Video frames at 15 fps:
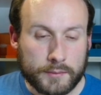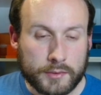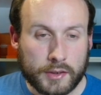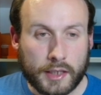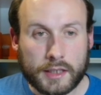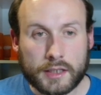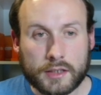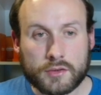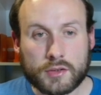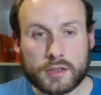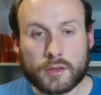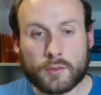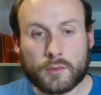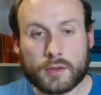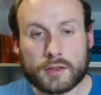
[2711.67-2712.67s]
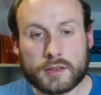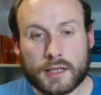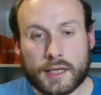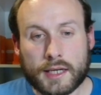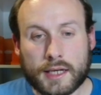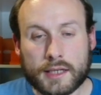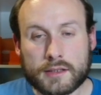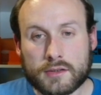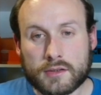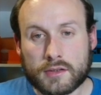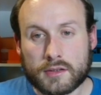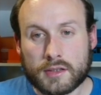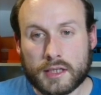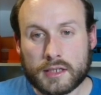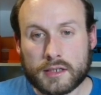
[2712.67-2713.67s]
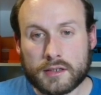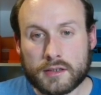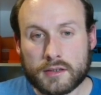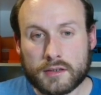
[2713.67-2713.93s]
So yeah, interesting one to add to the deck.